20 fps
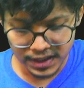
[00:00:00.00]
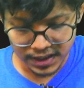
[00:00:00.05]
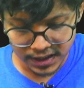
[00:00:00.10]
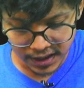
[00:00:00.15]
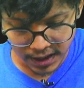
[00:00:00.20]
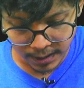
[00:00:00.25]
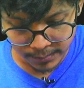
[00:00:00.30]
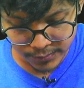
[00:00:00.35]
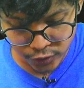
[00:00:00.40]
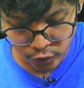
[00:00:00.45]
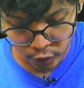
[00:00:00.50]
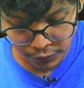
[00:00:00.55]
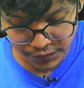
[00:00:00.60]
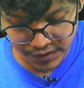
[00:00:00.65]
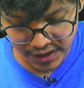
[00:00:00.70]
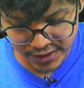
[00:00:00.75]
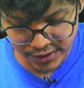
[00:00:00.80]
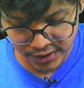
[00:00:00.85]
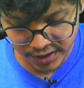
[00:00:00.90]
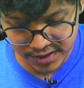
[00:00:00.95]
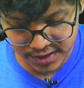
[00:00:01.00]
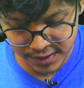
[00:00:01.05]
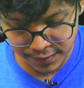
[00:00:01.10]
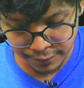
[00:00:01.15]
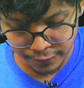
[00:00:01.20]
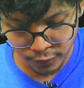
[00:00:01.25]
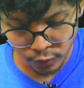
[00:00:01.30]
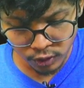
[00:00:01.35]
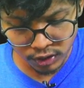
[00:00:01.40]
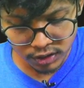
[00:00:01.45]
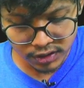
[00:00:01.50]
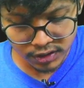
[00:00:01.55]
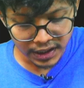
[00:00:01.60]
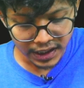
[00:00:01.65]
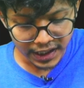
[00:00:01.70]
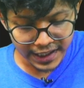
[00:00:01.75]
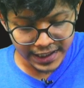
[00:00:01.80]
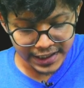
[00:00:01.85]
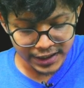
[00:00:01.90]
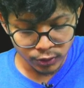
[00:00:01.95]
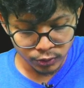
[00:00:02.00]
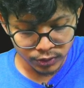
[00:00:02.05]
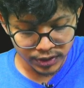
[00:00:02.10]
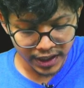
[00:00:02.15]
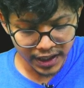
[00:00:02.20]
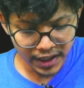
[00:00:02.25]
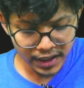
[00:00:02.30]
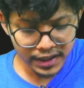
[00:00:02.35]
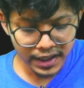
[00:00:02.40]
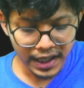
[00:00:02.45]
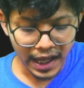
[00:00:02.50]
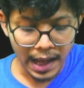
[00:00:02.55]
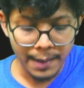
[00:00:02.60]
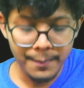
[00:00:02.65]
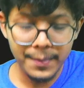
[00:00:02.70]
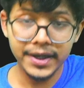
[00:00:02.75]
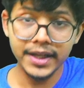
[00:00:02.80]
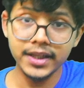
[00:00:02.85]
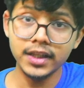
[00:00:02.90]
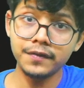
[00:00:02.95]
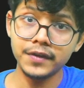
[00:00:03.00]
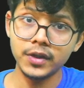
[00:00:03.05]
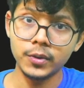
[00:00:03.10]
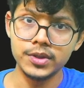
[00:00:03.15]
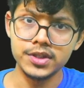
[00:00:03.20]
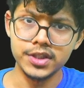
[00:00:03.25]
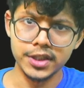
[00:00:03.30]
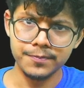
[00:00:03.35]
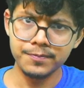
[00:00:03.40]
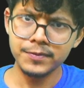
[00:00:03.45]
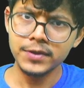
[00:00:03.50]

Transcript: Nums 2 of j, as you can see, 4 into k. I'm maintaining the frequency.